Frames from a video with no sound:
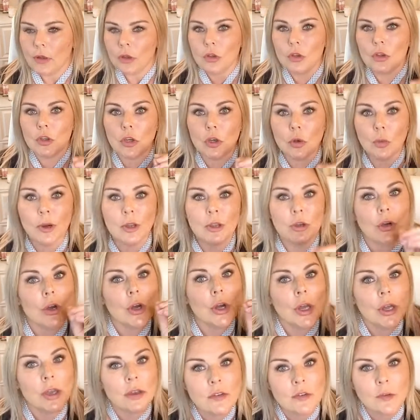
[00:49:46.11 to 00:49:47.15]
you and
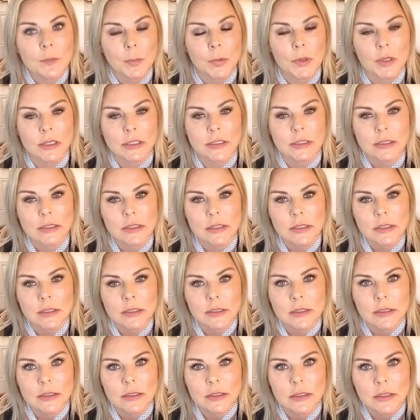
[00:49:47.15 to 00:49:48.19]
your husband
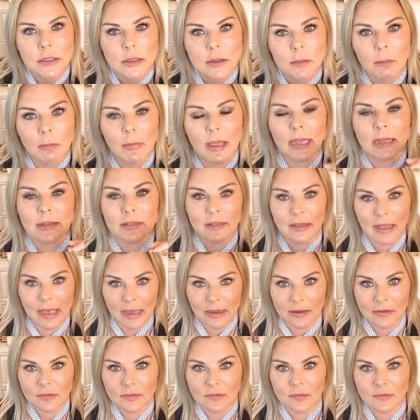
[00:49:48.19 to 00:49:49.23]
made
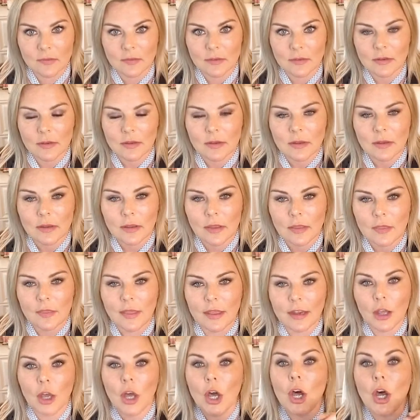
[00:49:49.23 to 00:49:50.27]
less
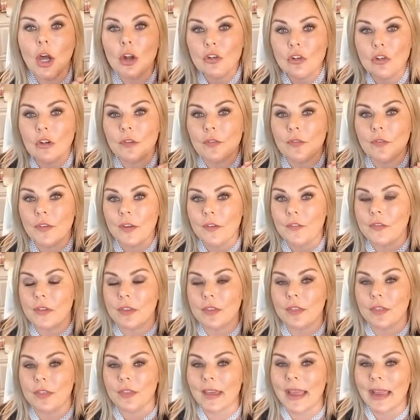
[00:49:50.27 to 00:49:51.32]
than
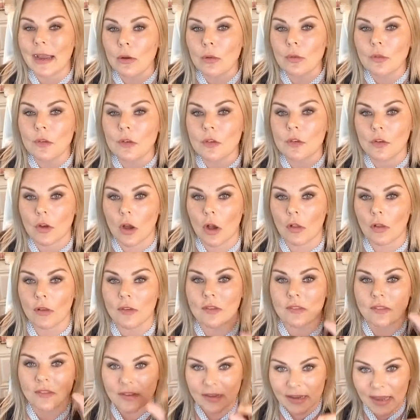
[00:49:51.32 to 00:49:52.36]

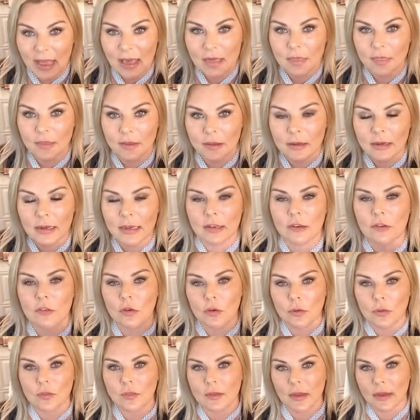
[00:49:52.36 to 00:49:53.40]
$150,000 together in
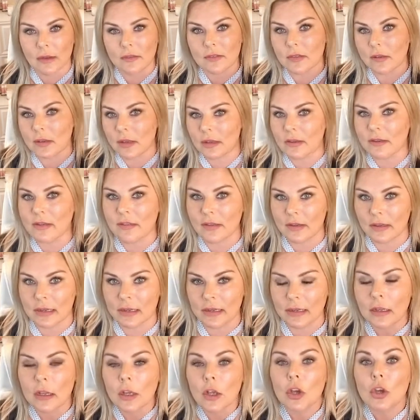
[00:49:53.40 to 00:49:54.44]

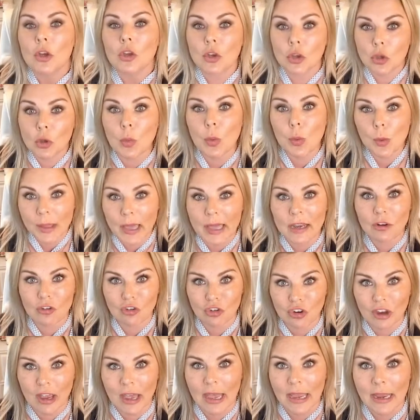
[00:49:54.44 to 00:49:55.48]
2019, you will get a
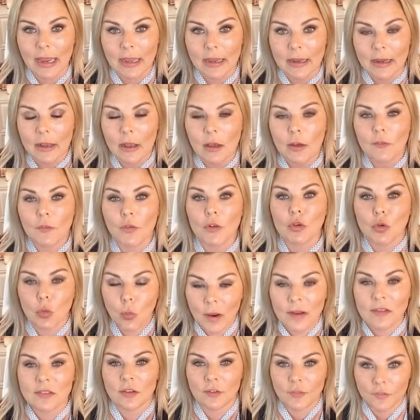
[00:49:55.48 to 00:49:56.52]
check for
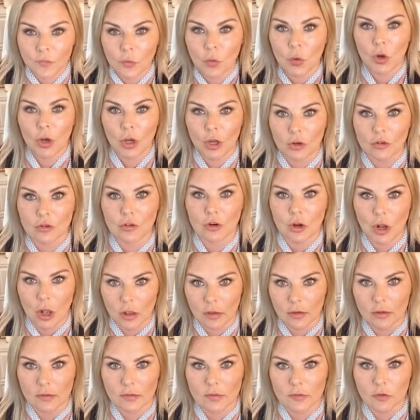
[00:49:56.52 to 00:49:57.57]

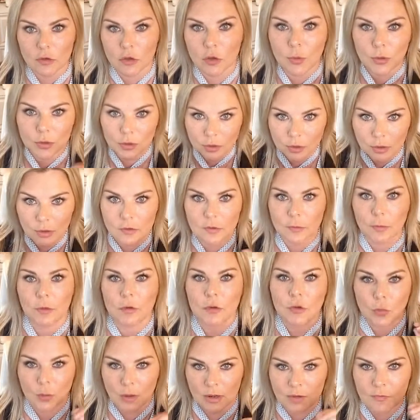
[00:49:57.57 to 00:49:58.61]
$2,400. You and your
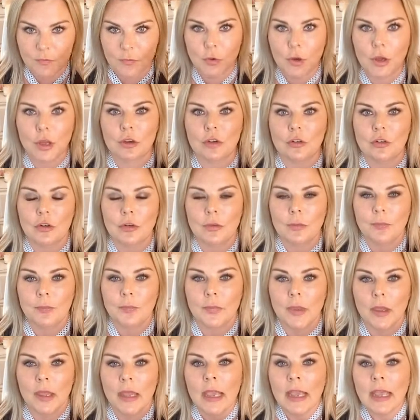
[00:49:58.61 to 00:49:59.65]
husband, $2,400.
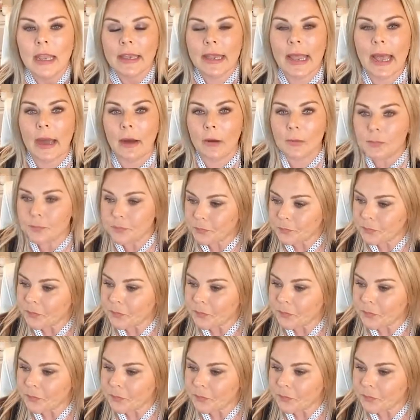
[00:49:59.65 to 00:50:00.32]
Now,